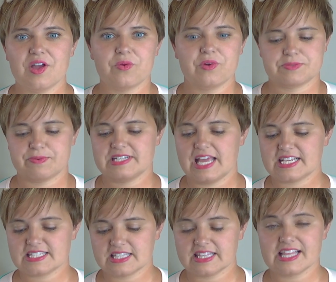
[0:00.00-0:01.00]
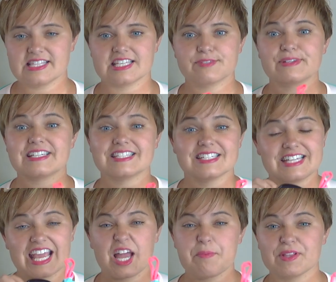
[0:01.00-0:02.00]
which protects the lenses but doesn't
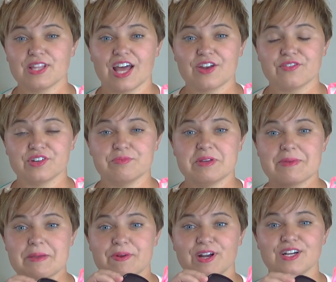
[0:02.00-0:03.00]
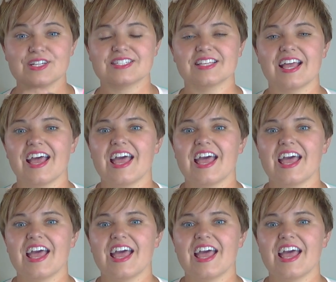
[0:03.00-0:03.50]
take up a lot of room in my purse.